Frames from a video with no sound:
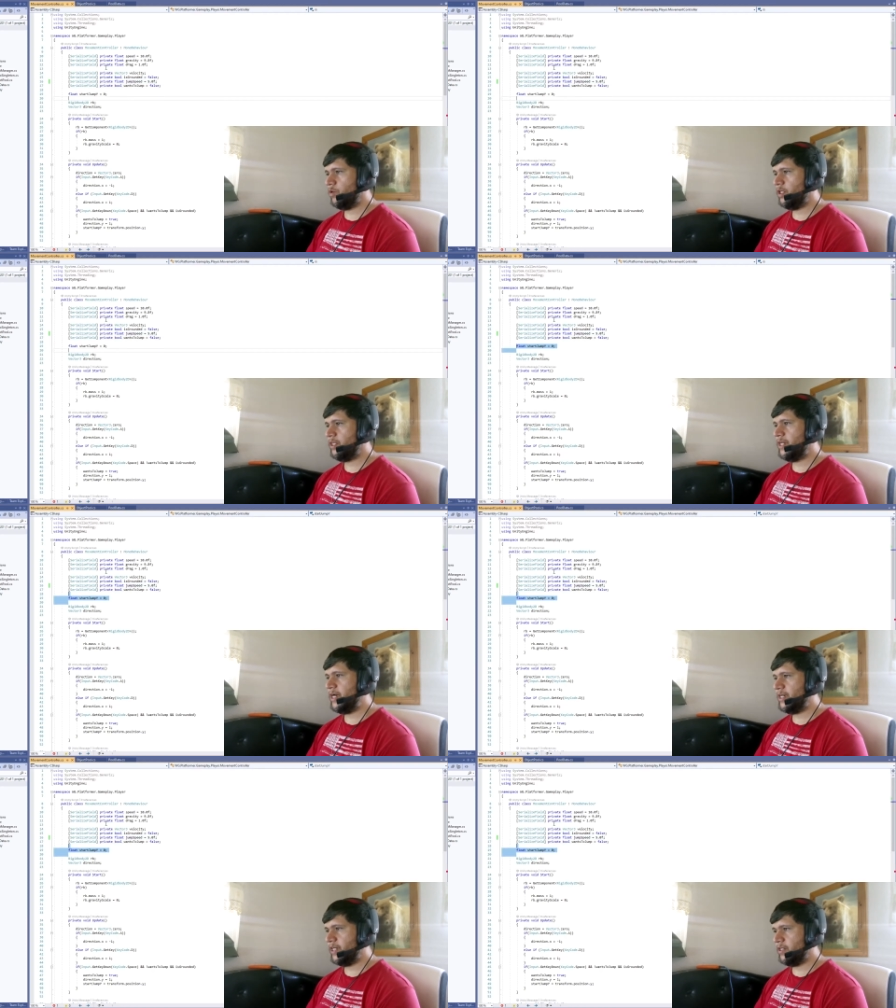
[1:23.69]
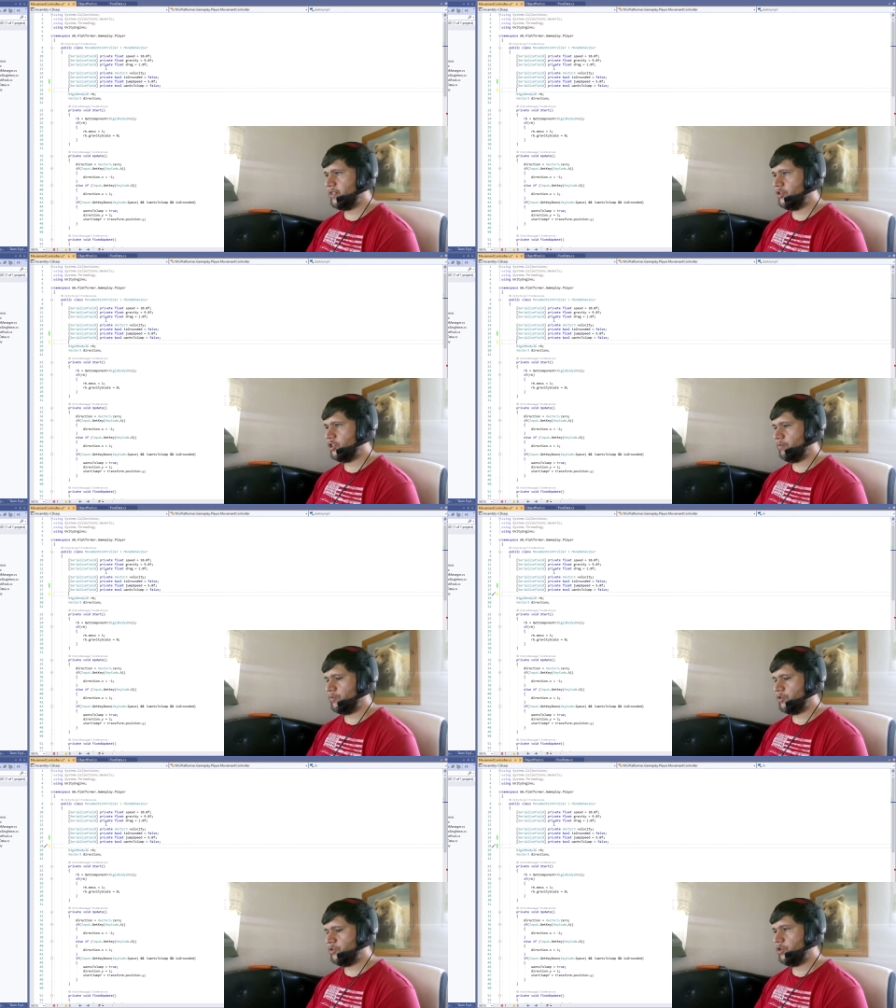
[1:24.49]
will not need the
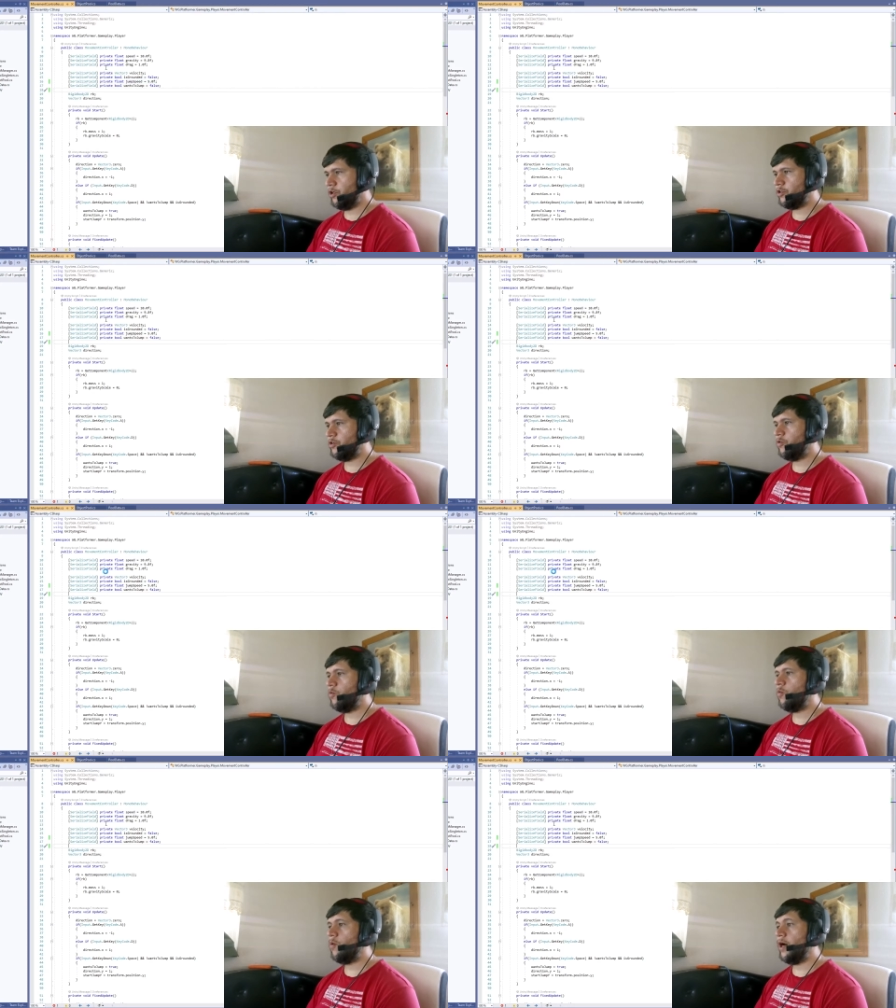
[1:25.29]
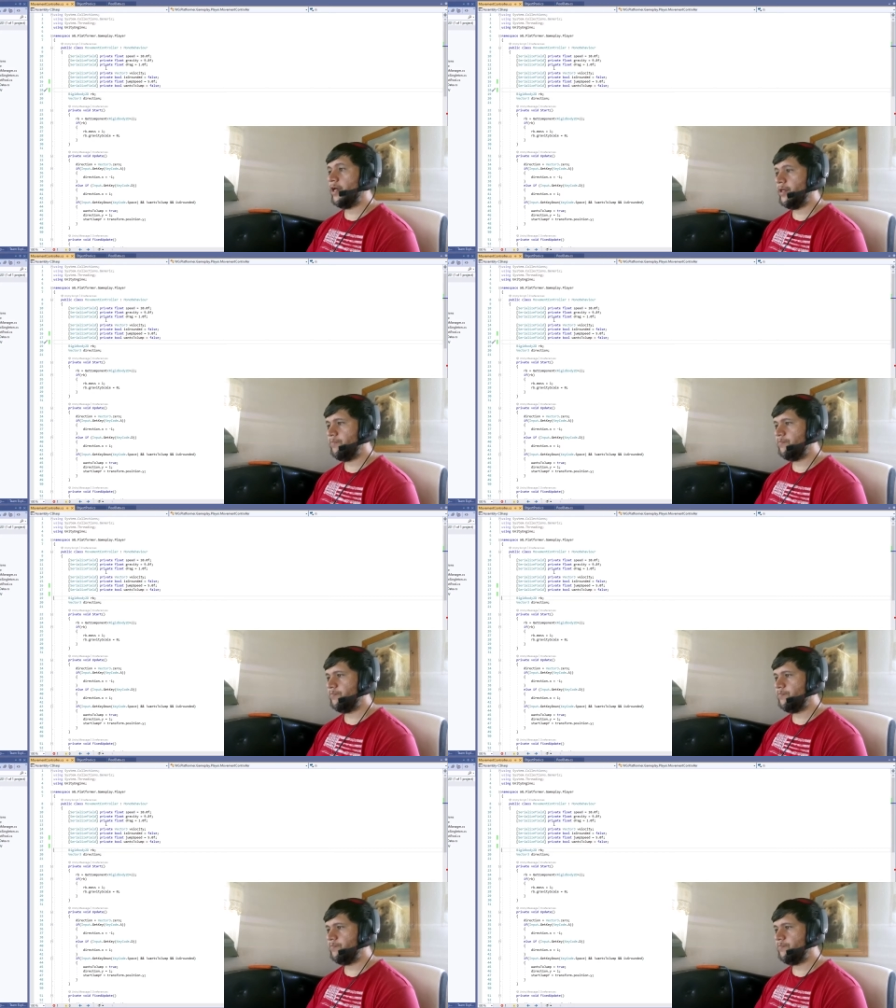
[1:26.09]
jump start Y.